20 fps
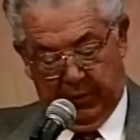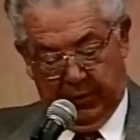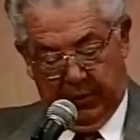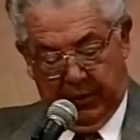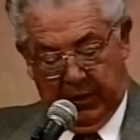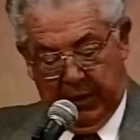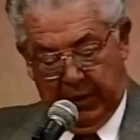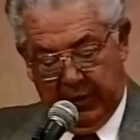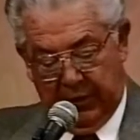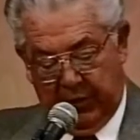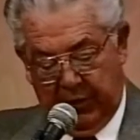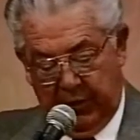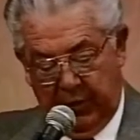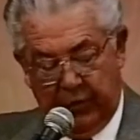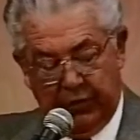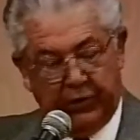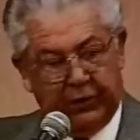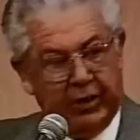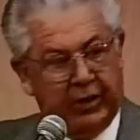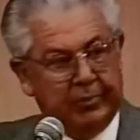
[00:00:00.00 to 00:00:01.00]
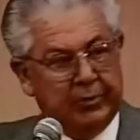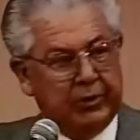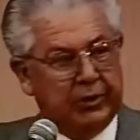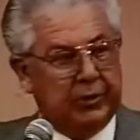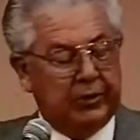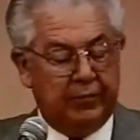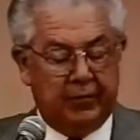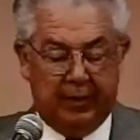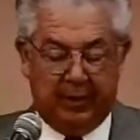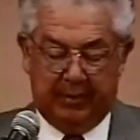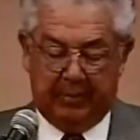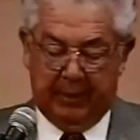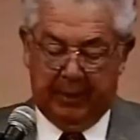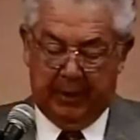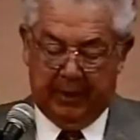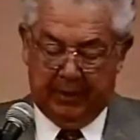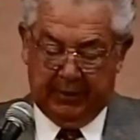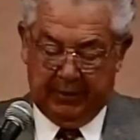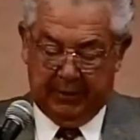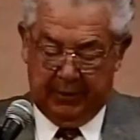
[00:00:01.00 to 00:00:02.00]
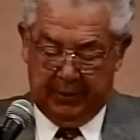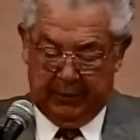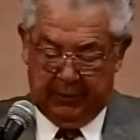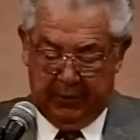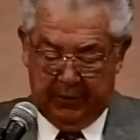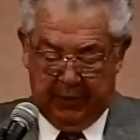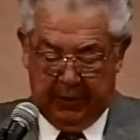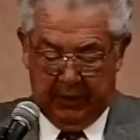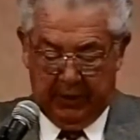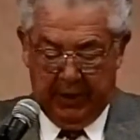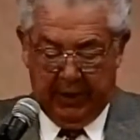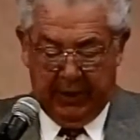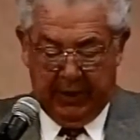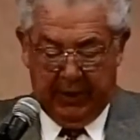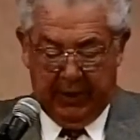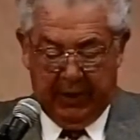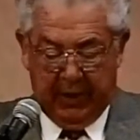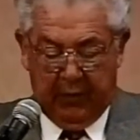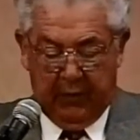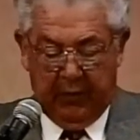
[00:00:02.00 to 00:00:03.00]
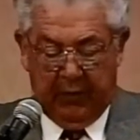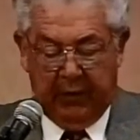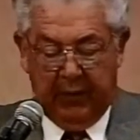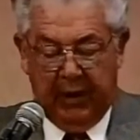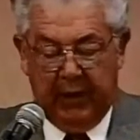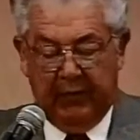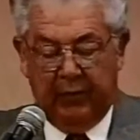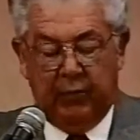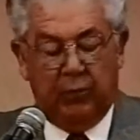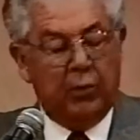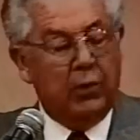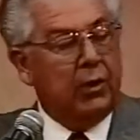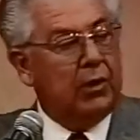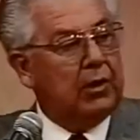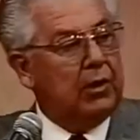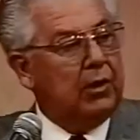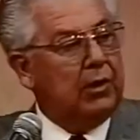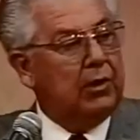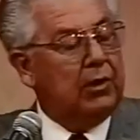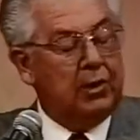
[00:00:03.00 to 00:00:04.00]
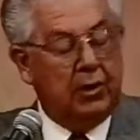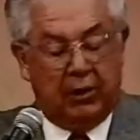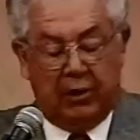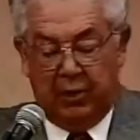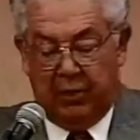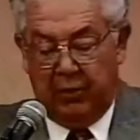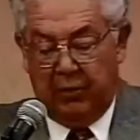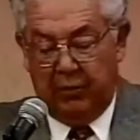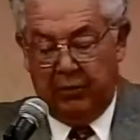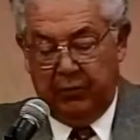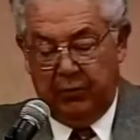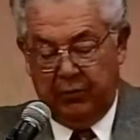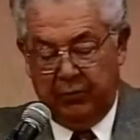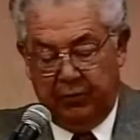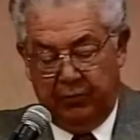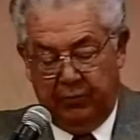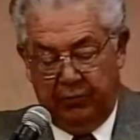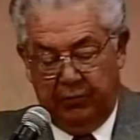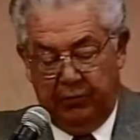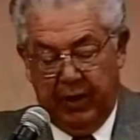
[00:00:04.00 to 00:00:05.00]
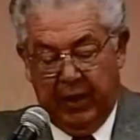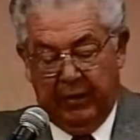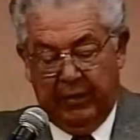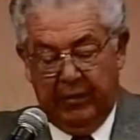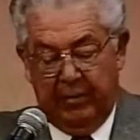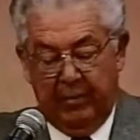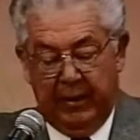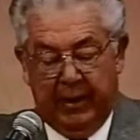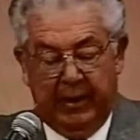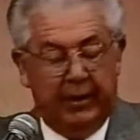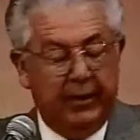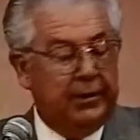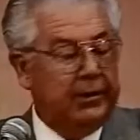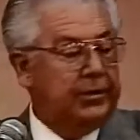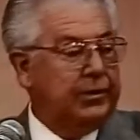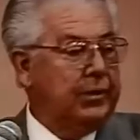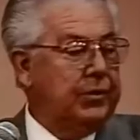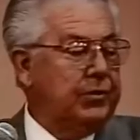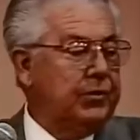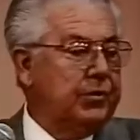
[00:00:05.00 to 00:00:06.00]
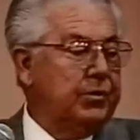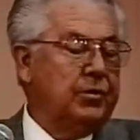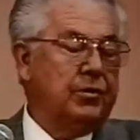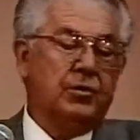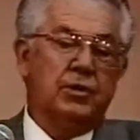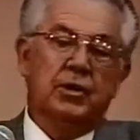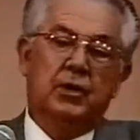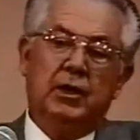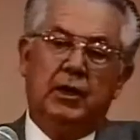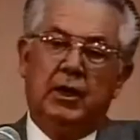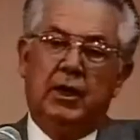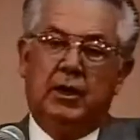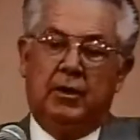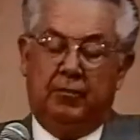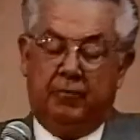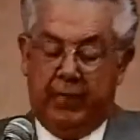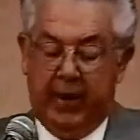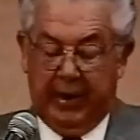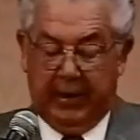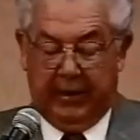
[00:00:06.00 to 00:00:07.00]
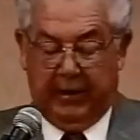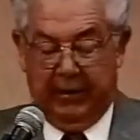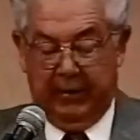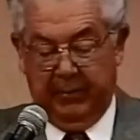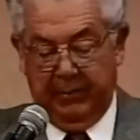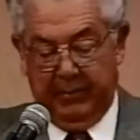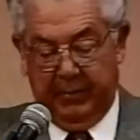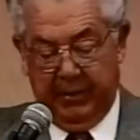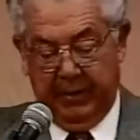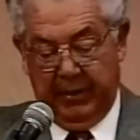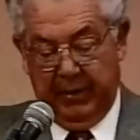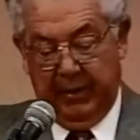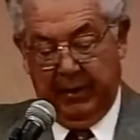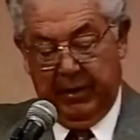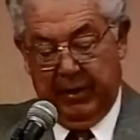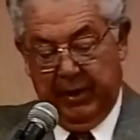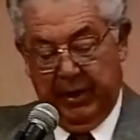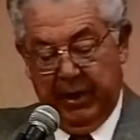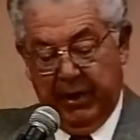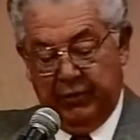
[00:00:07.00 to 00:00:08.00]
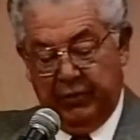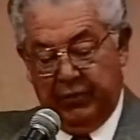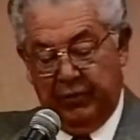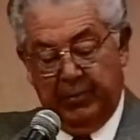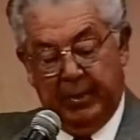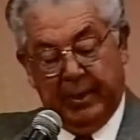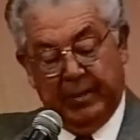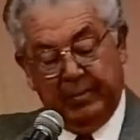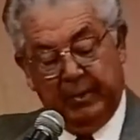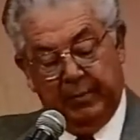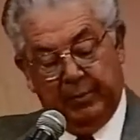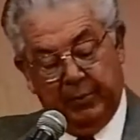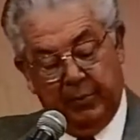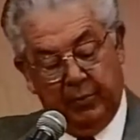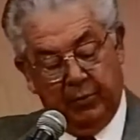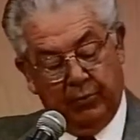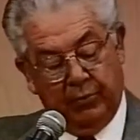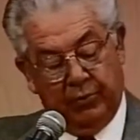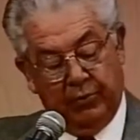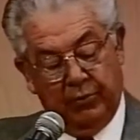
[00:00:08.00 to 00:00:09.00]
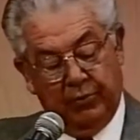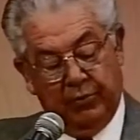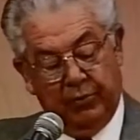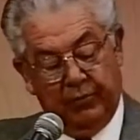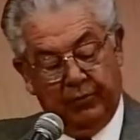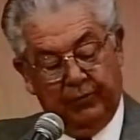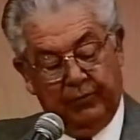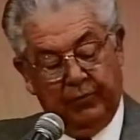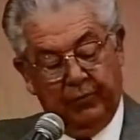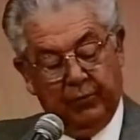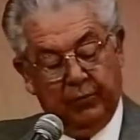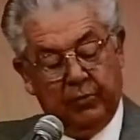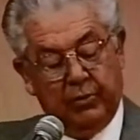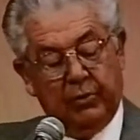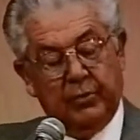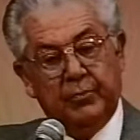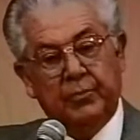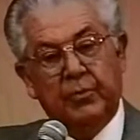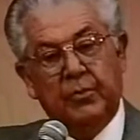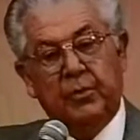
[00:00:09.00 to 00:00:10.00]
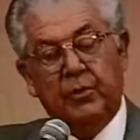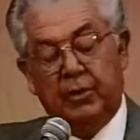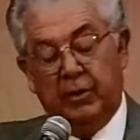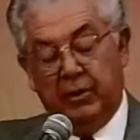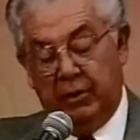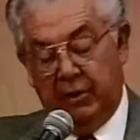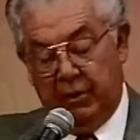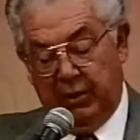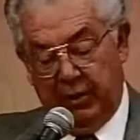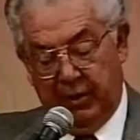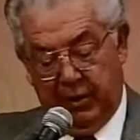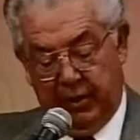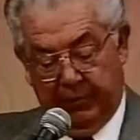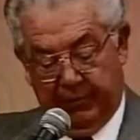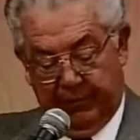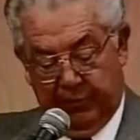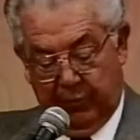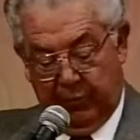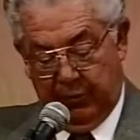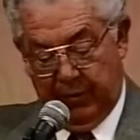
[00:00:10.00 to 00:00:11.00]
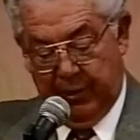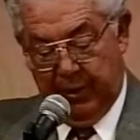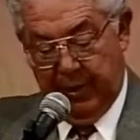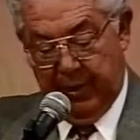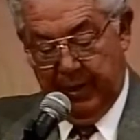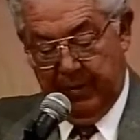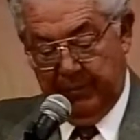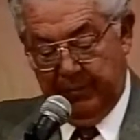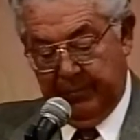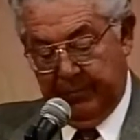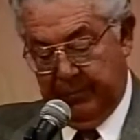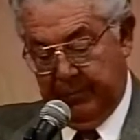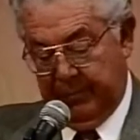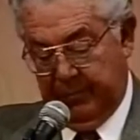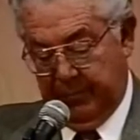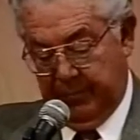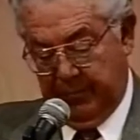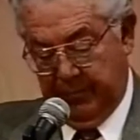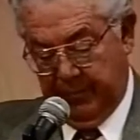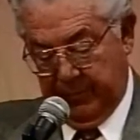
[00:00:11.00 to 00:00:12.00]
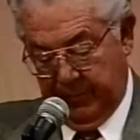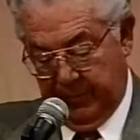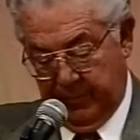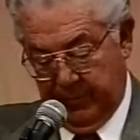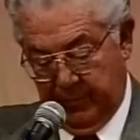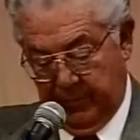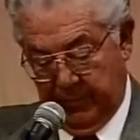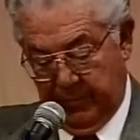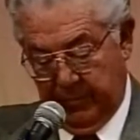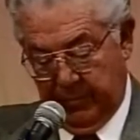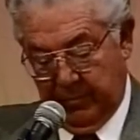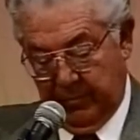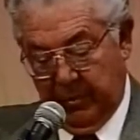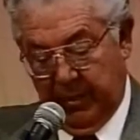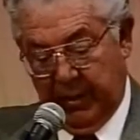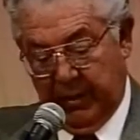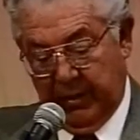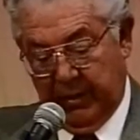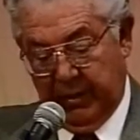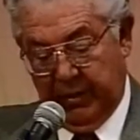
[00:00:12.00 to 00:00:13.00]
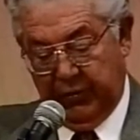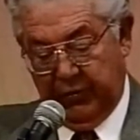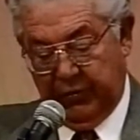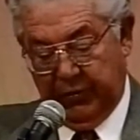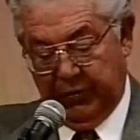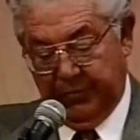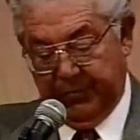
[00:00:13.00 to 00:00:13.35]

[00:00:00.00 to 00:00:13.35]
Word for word: in turn subjects of that policy so that day to day we live and work under the laws rather than making decisions in a vacuum as you might be prone to do if you were a full-time politician.